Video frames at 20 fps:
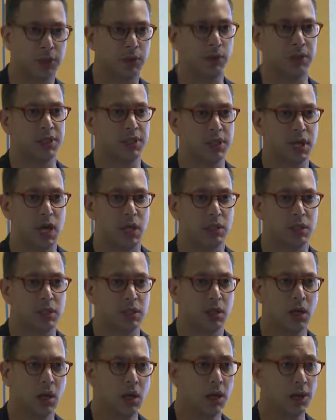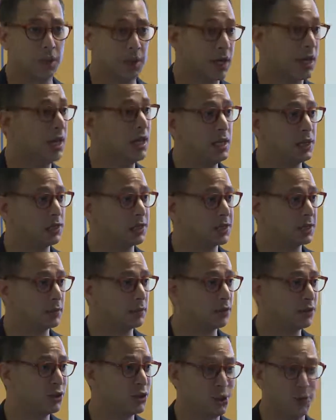to assess that it is
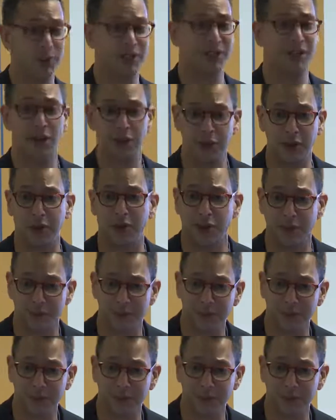doing nothing